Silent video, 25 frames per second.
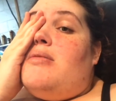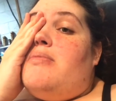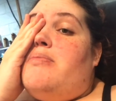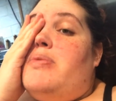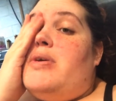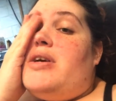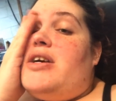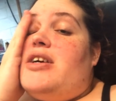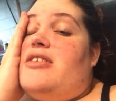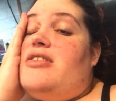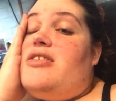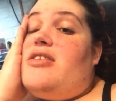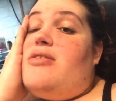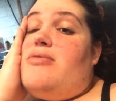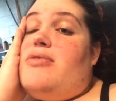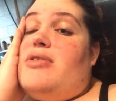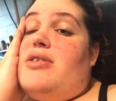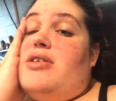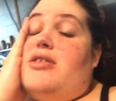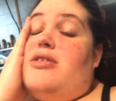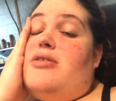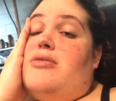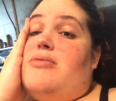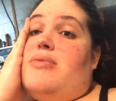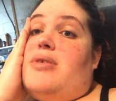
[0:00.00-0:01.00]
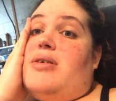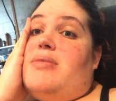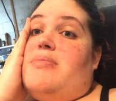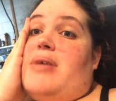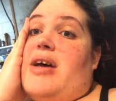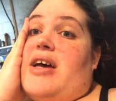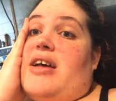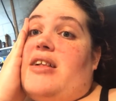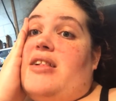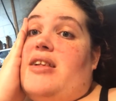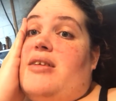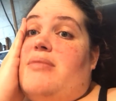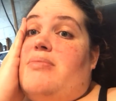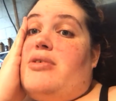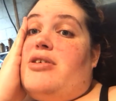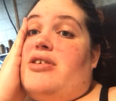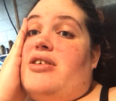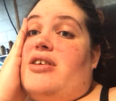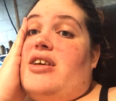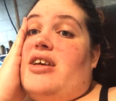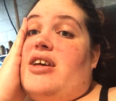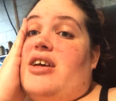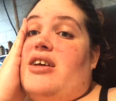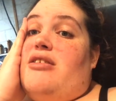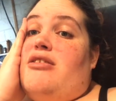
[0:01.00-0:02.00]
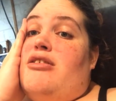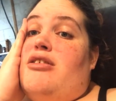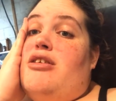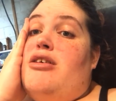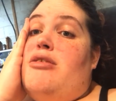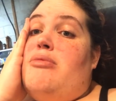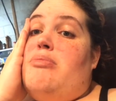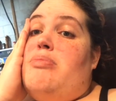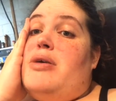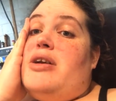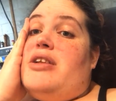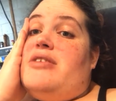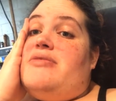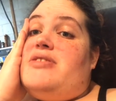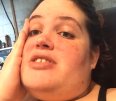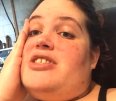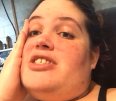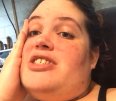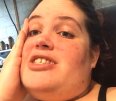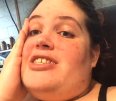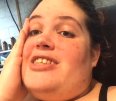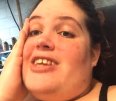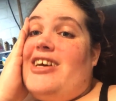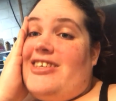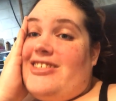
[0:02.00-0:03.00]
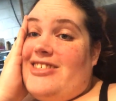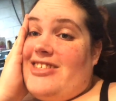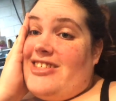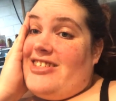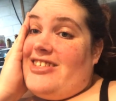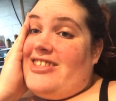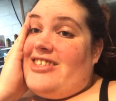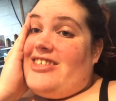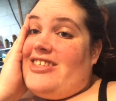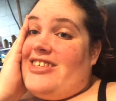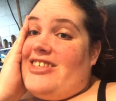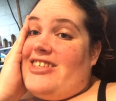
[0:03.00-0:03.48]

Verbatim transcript: because I really don't want back labor again. But if she doesn't,